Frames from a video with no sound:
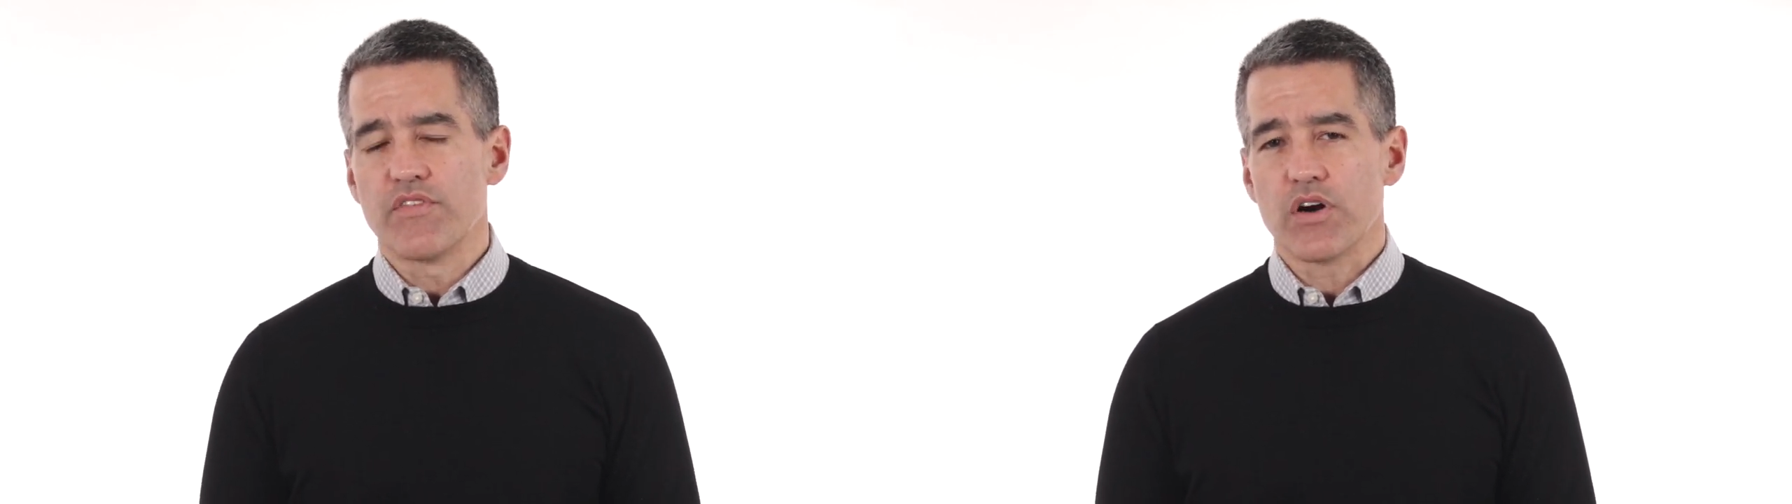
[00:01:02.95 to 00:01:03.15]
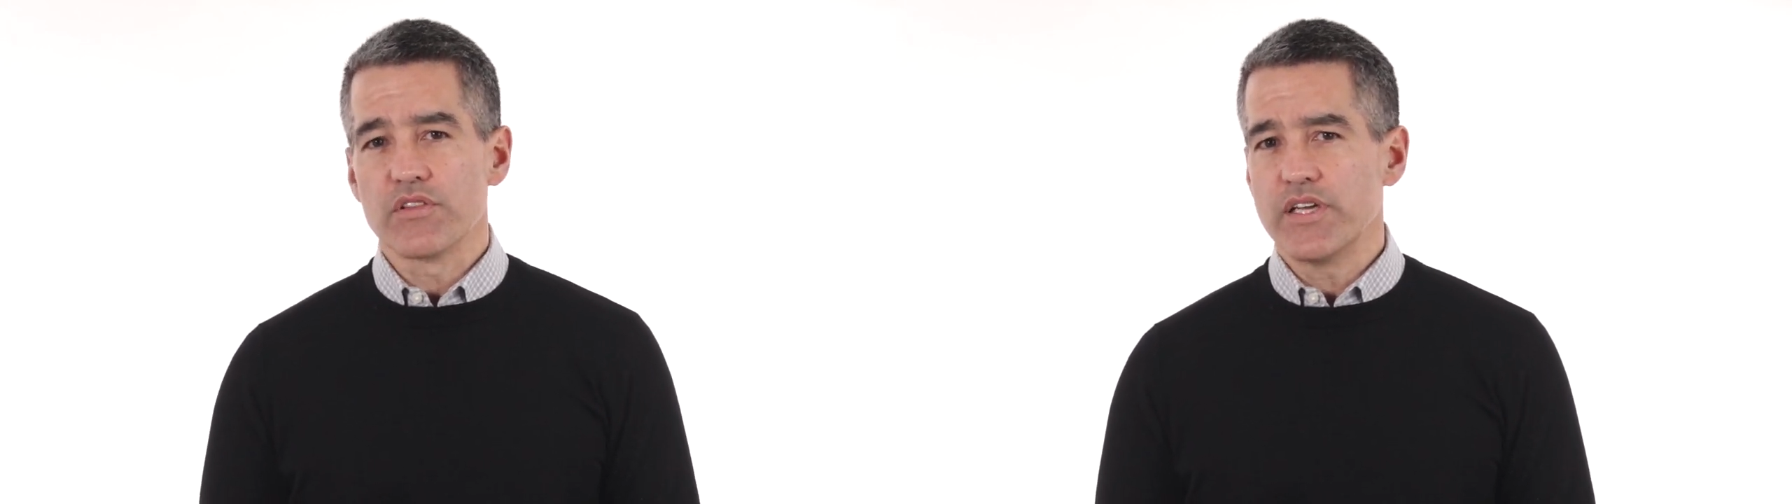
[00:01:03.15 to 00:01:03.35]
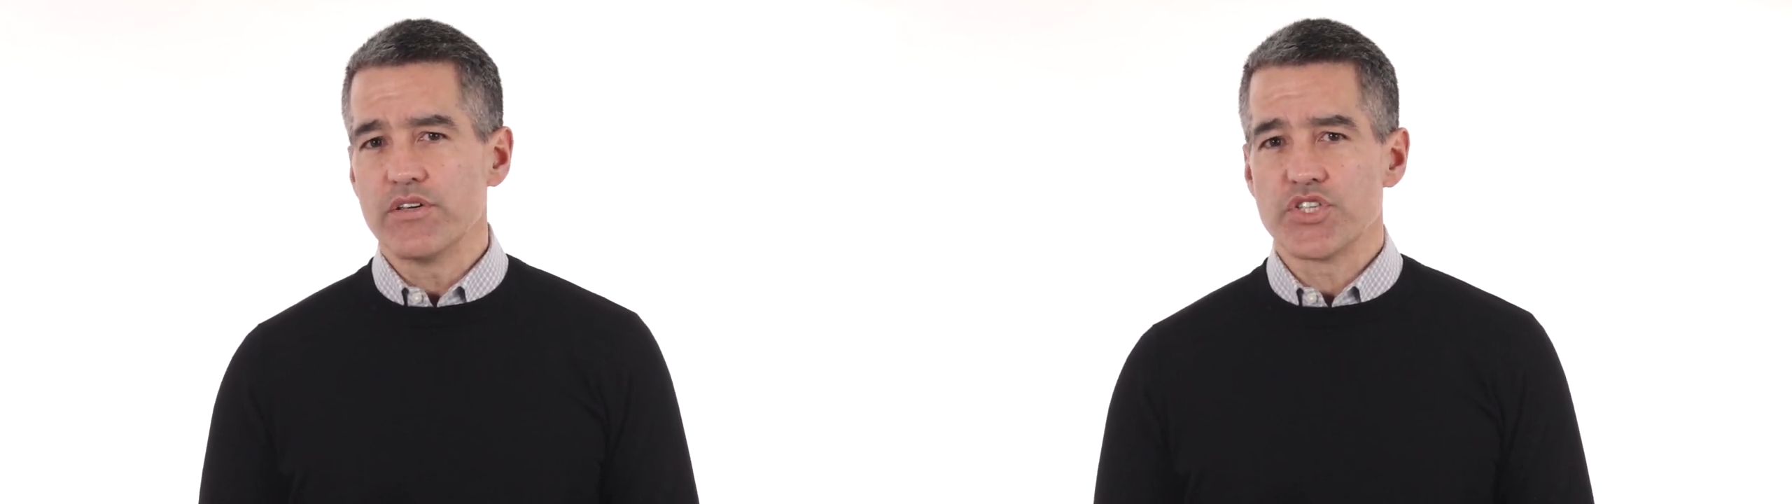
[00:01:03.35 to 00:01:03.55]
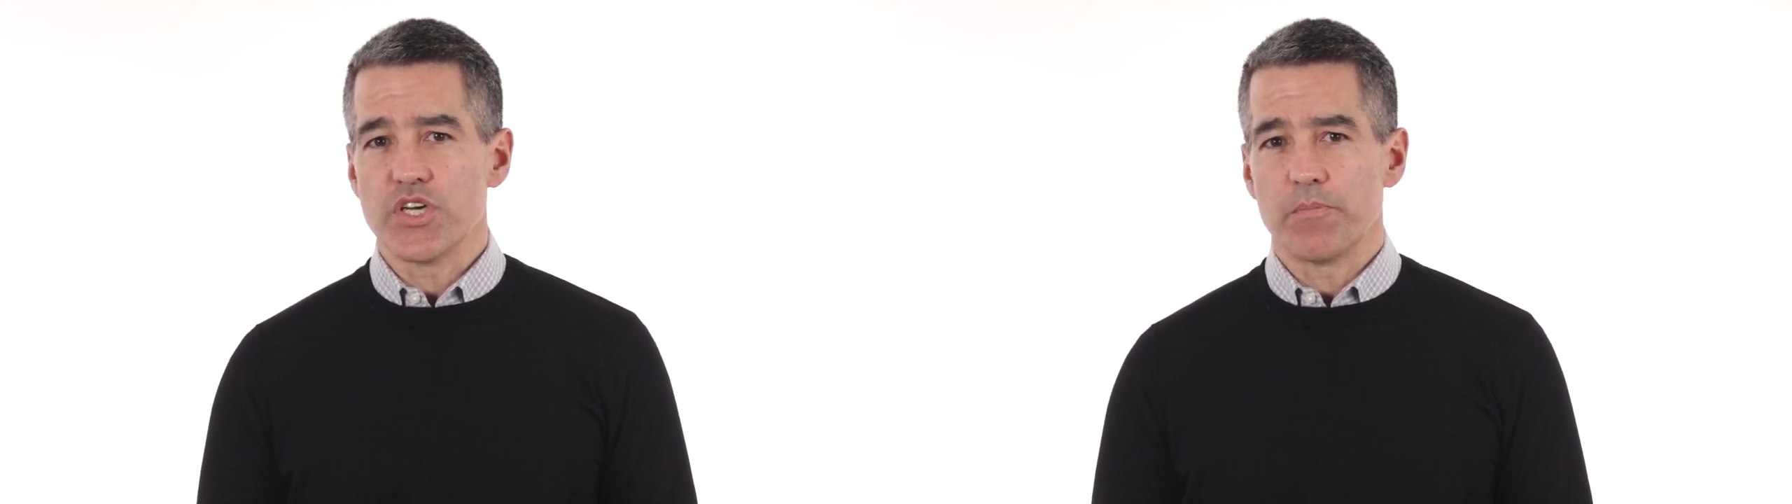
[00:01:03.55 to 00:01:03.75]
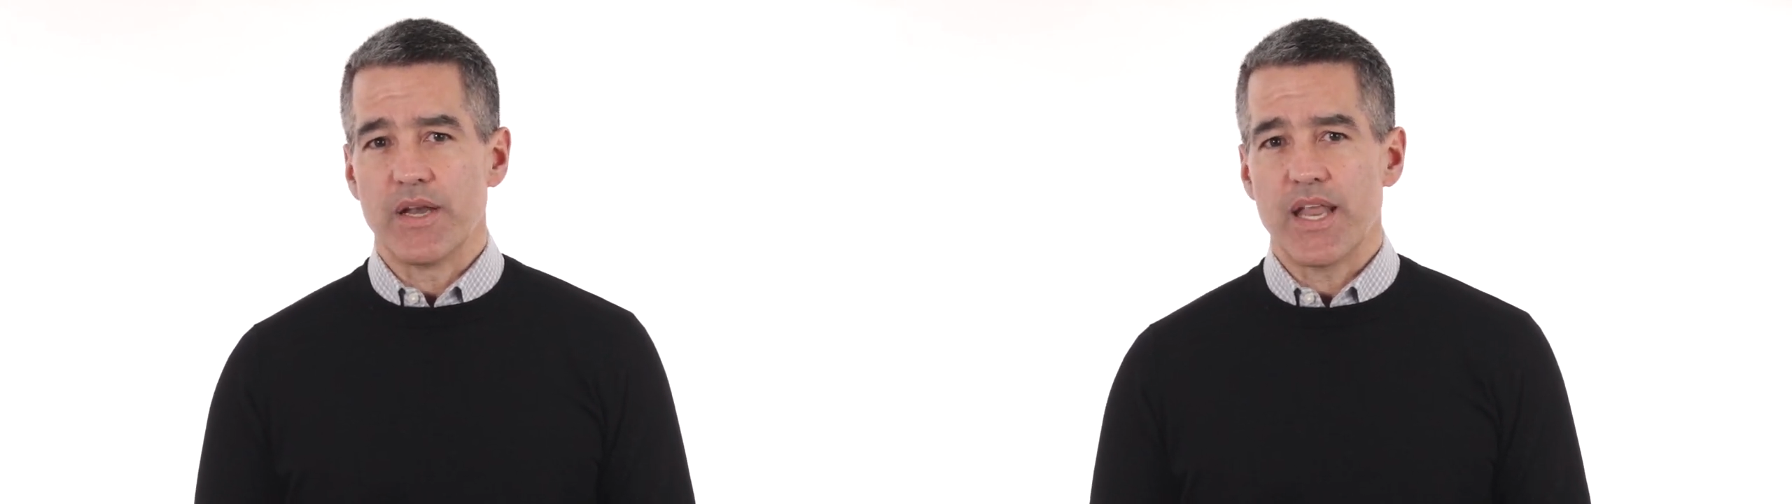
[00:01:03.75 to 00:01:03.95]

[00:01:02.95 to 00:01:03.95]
of our leadership